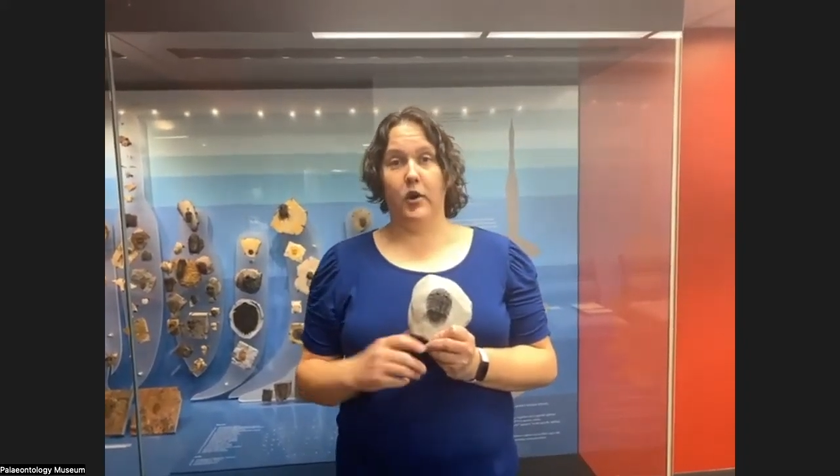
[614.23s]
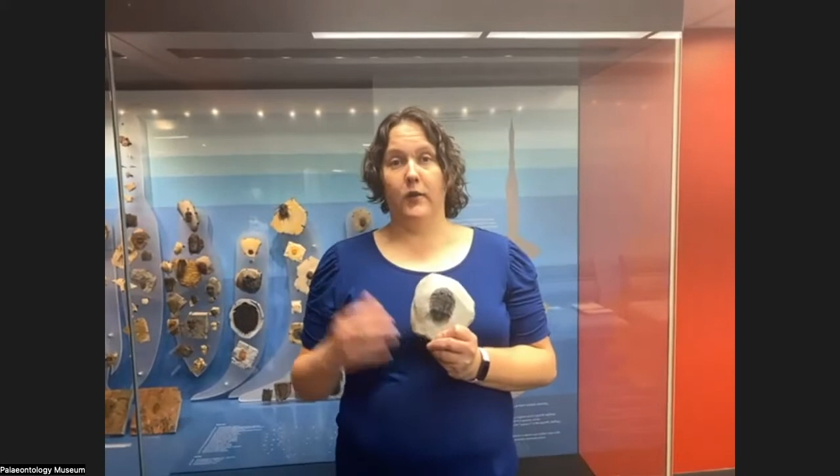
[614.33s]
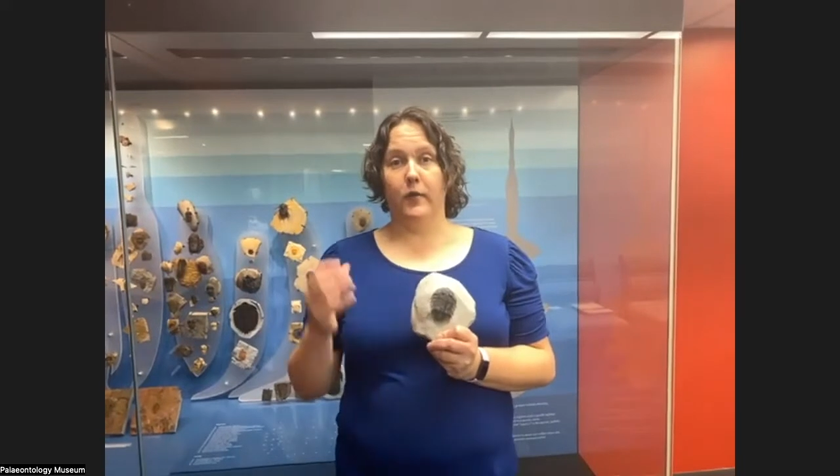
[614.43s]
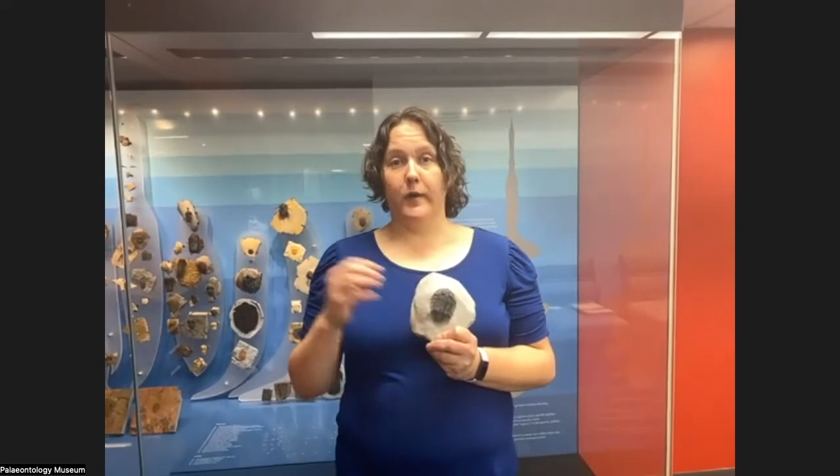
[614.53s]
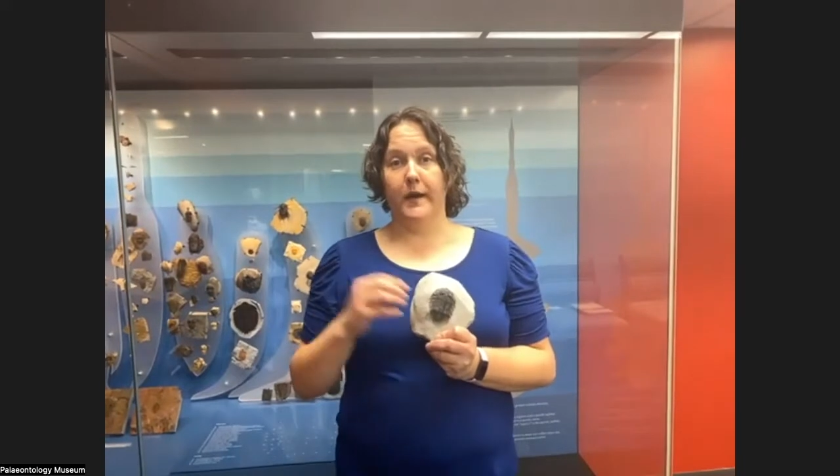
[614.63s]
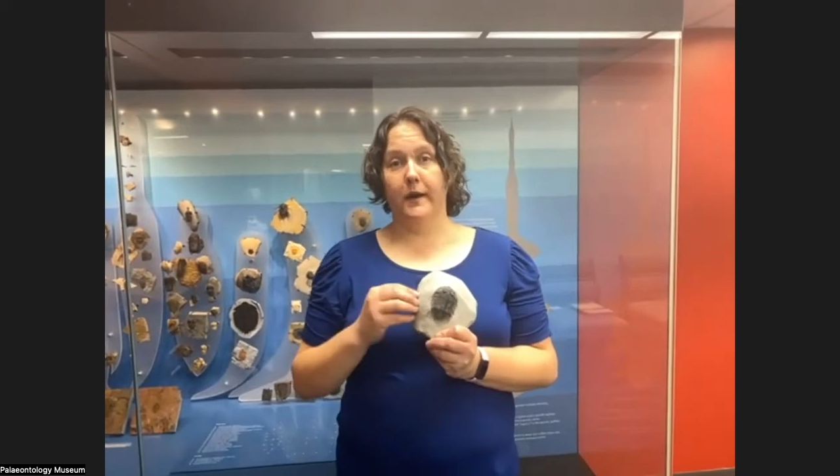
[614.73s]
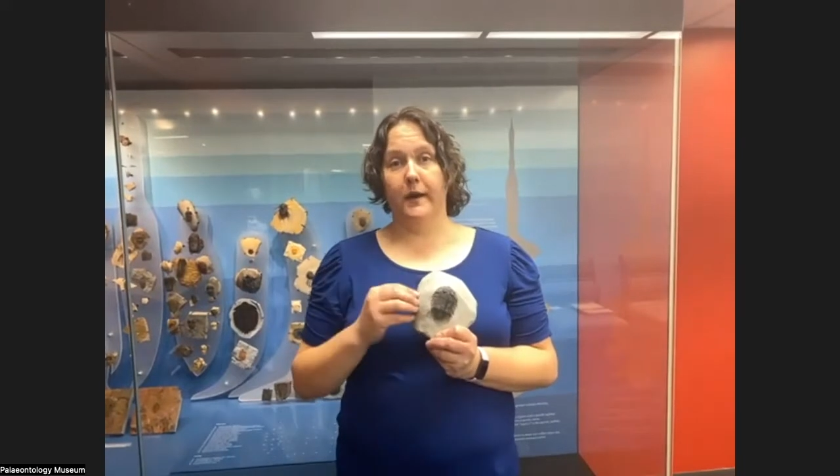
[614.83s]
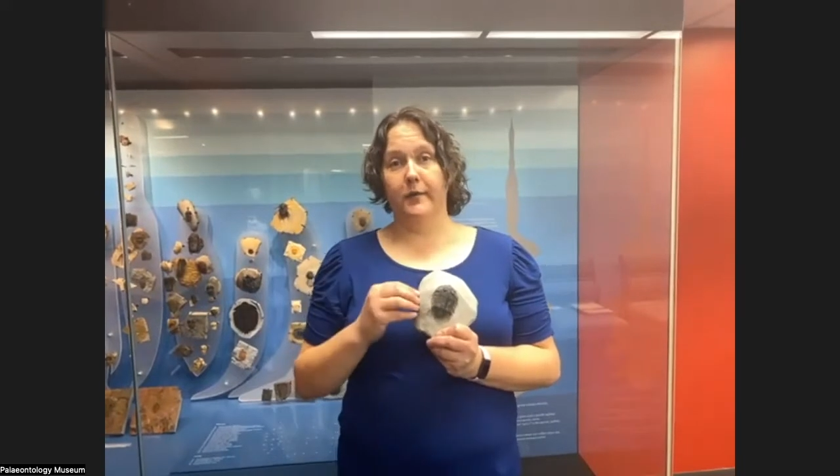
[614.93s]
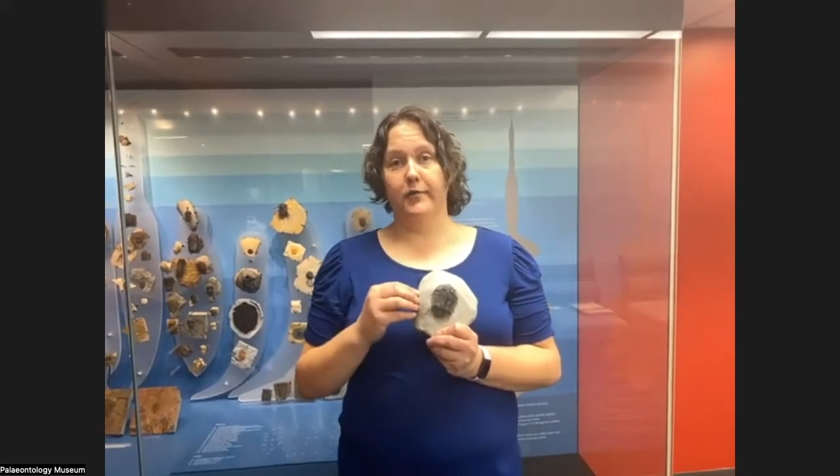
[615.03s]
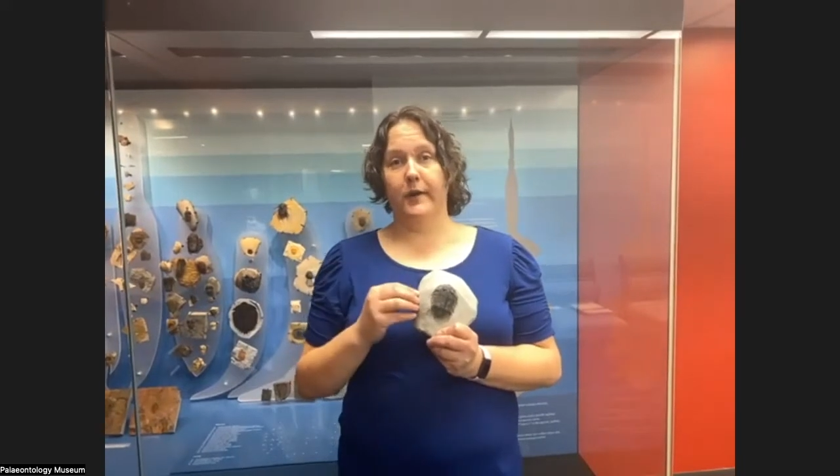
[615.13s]
over
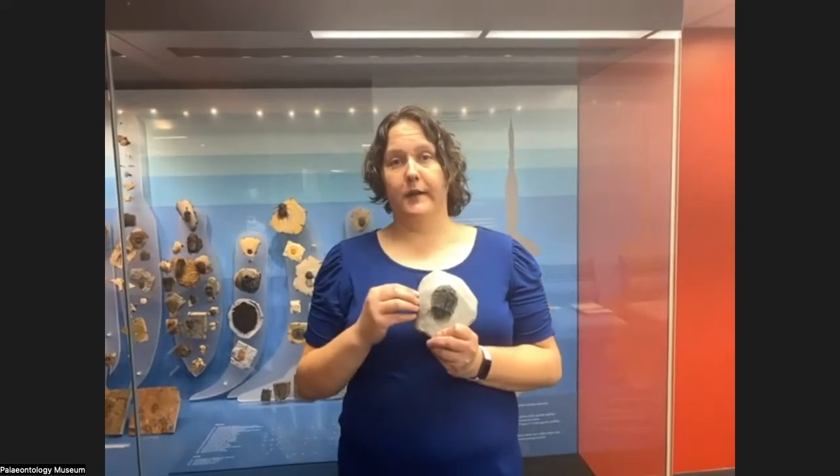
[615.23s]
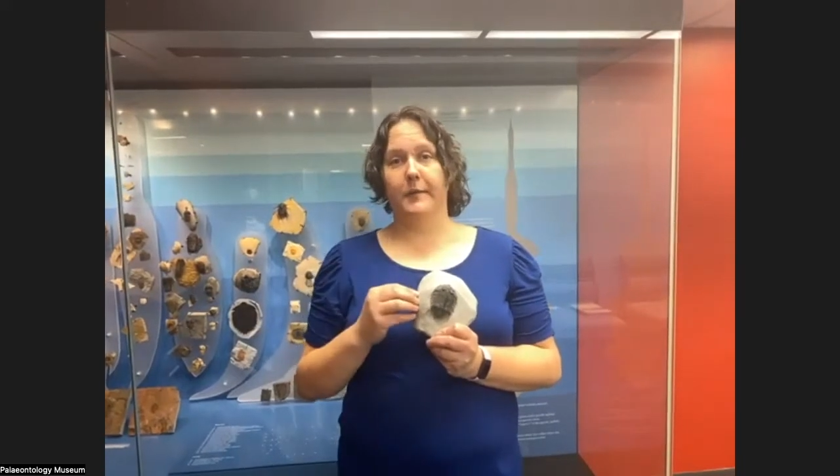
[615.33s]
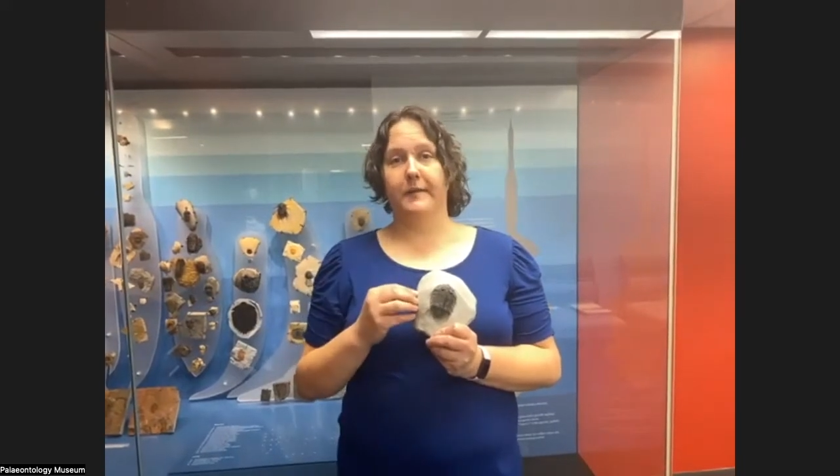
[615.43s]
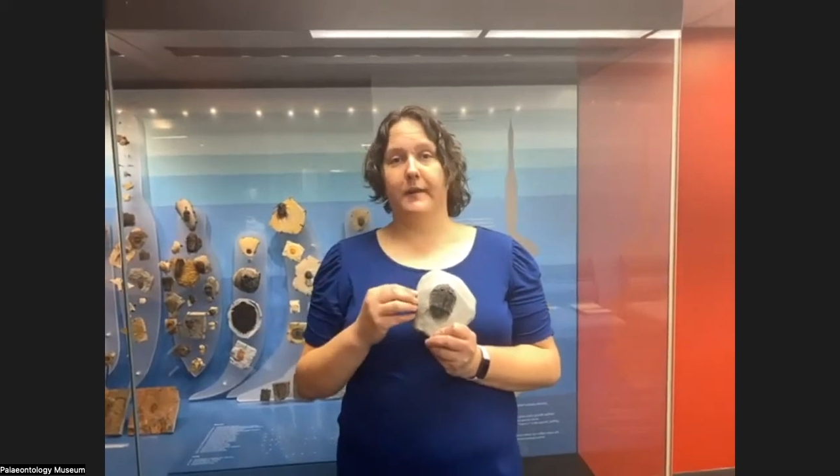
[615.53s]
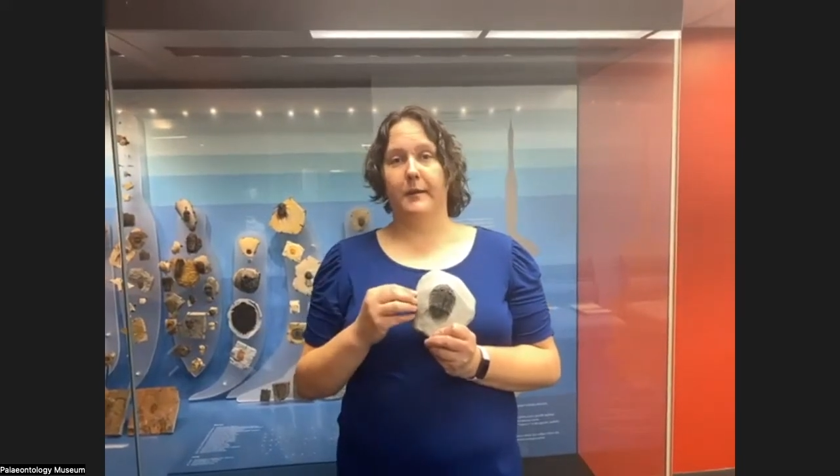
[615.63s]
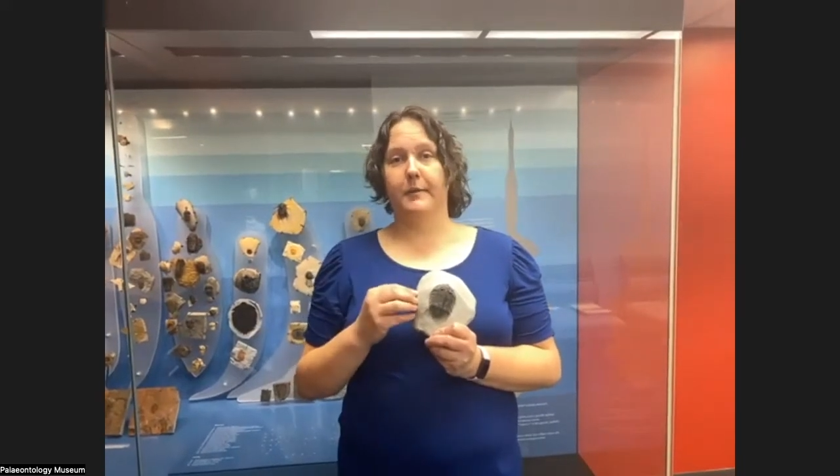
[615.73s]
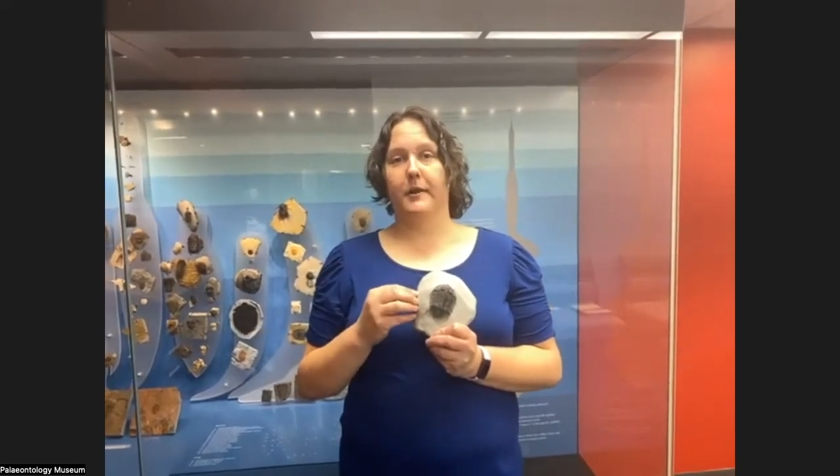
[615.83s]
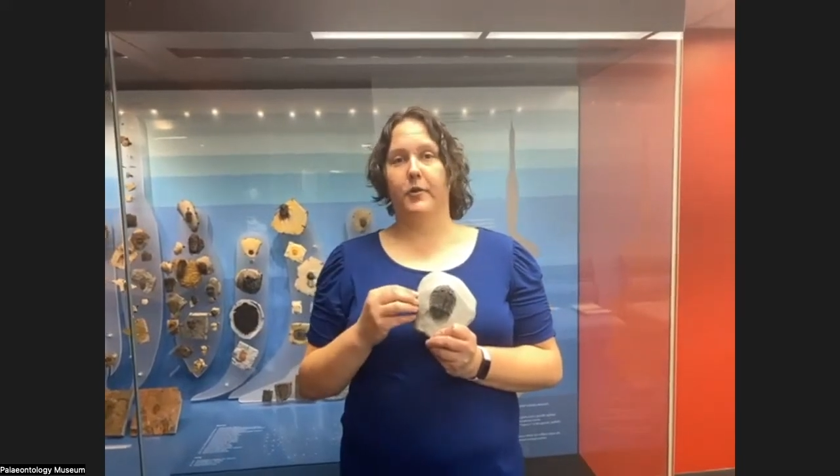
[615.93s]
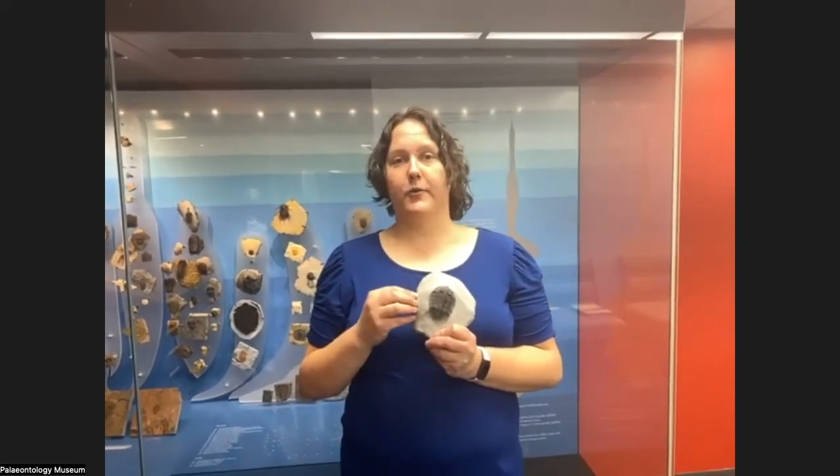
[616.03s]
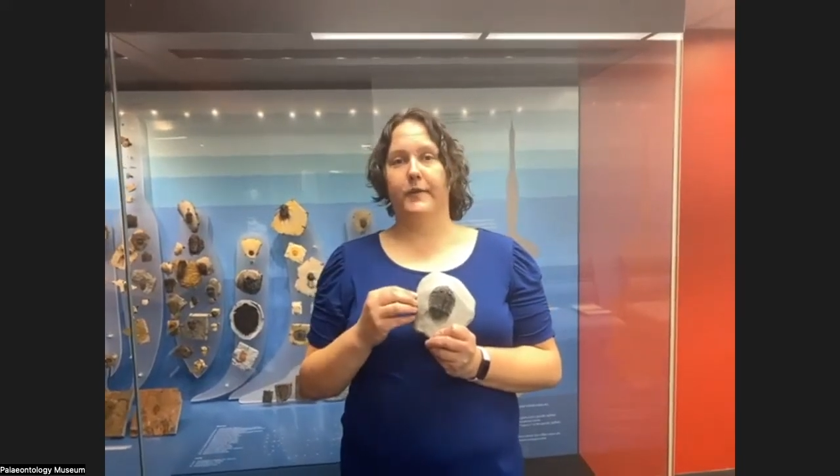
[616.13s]
100 trilobites up
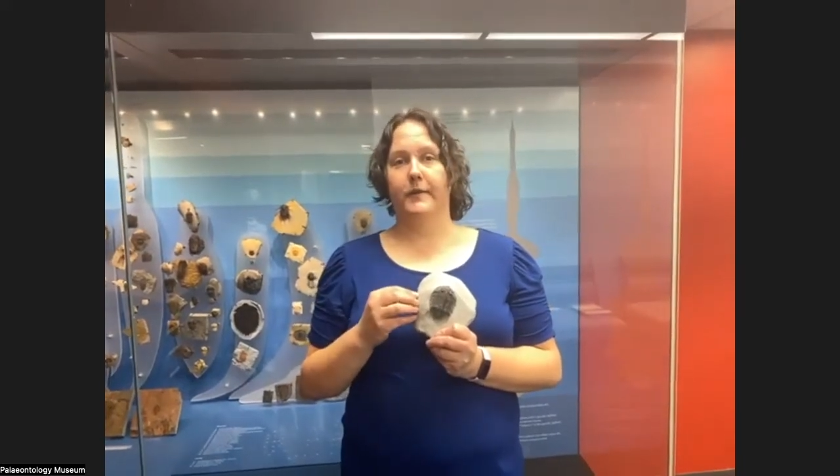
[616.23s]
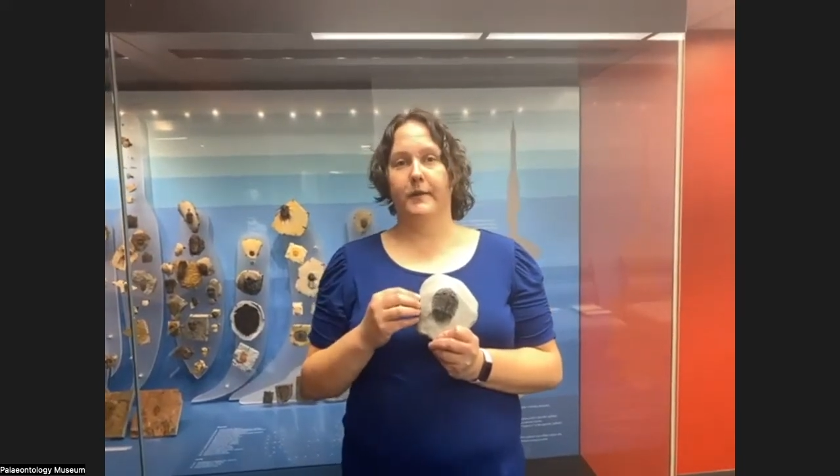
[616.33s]
close.